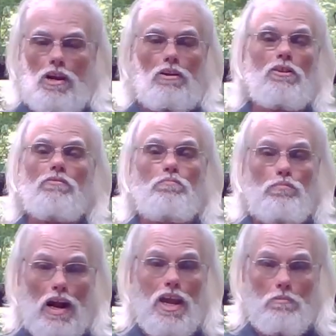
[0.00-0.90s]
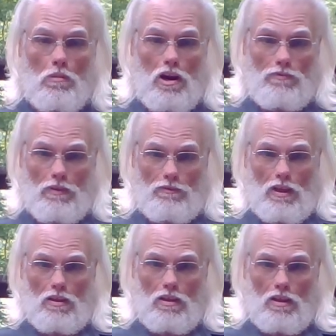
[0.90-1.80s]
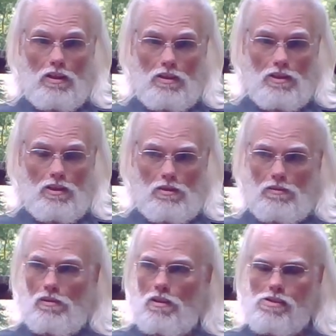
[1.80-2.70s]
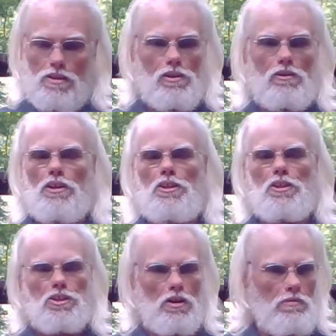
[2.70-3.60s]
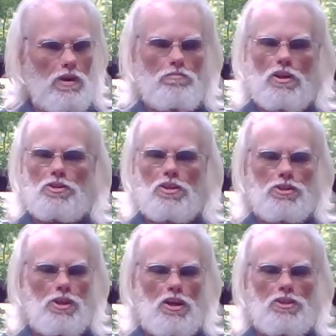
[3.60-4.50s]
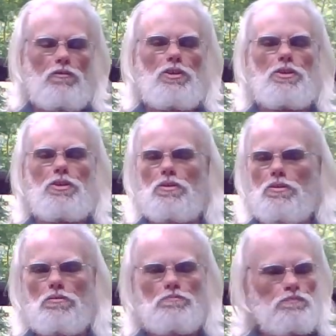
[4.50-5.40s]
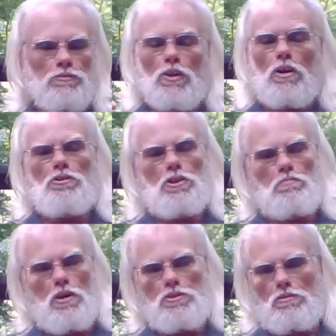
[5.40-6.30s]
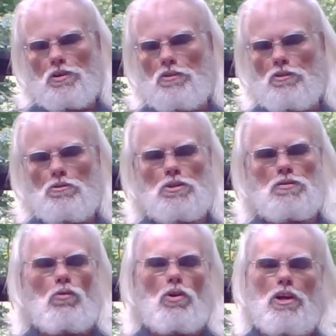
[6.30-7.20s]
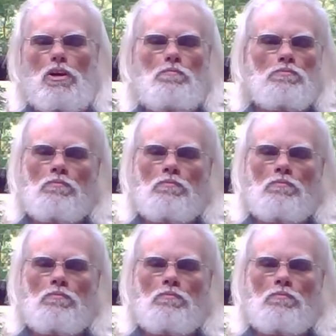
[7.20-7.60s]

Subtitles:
I'll even buy them off of you. You know, you don't need to send me a bunch of sticks. If you do, I'll do special reviews for you.